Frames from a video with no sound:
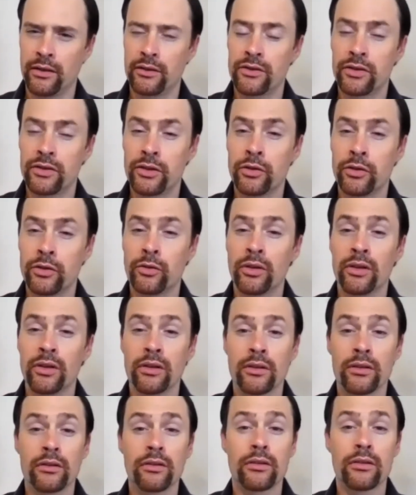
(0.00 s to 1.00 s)
to
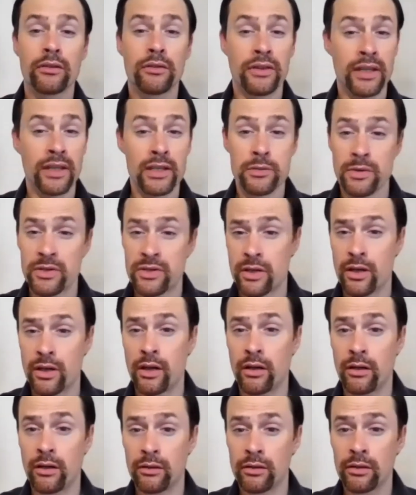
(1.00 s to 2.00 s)
things which
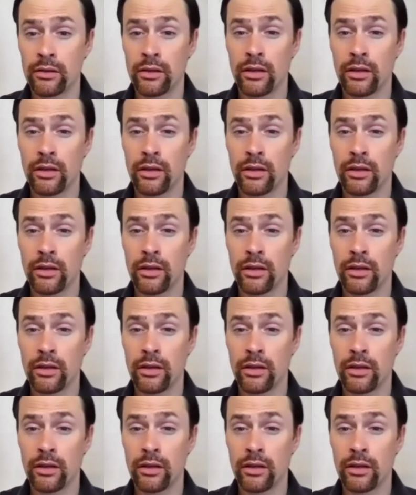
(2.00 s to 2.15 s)
are,